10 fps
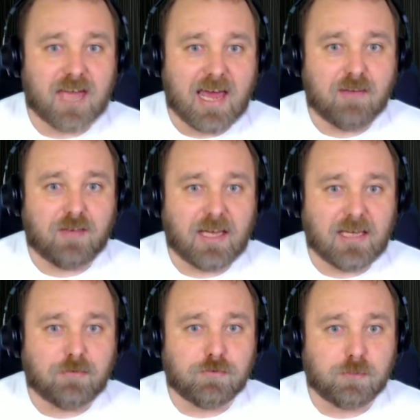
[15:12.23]
have
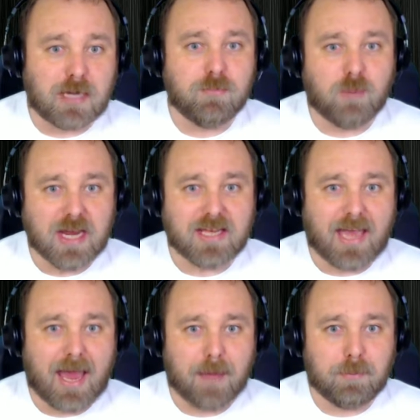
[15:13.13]
a frame rate
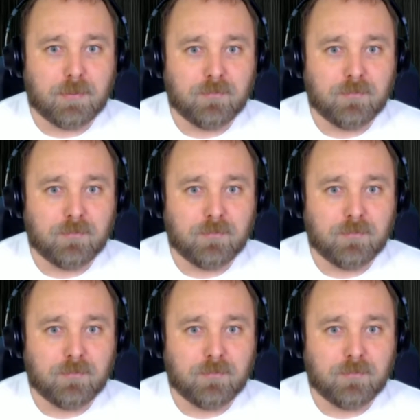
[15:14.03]
cap.